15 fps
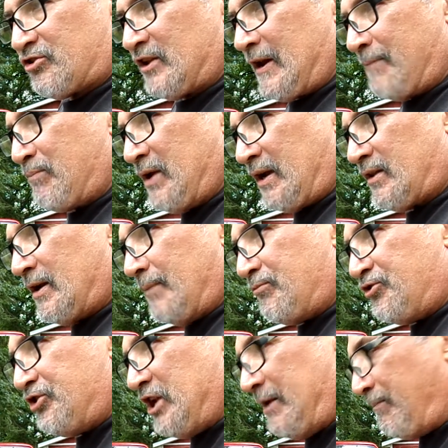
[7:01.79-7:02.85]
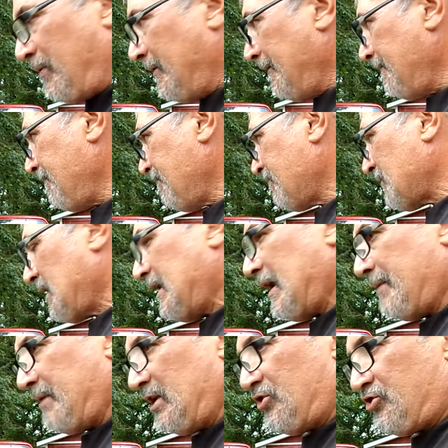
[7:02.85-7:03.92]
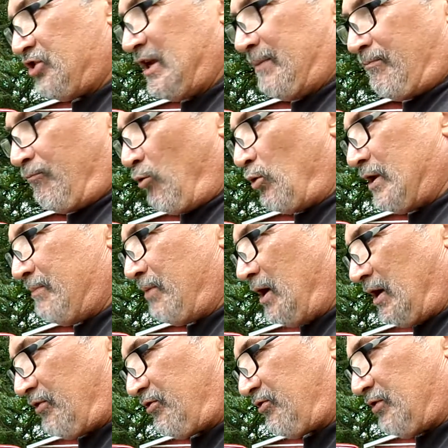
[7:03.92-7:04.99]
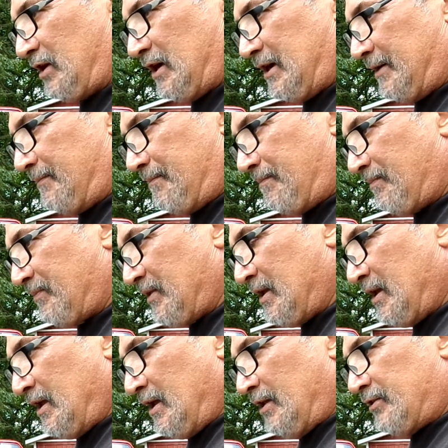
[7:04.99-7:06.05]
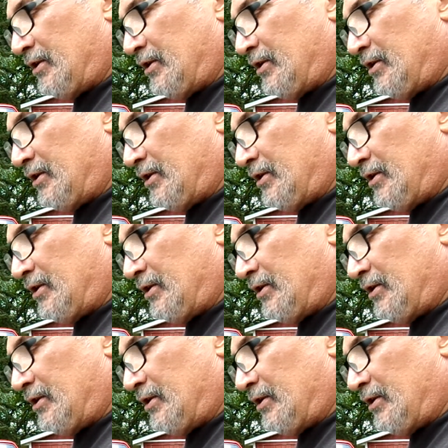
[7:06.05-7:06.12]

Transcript: picked up cheap, and I mean cheap, 40 bucks. They're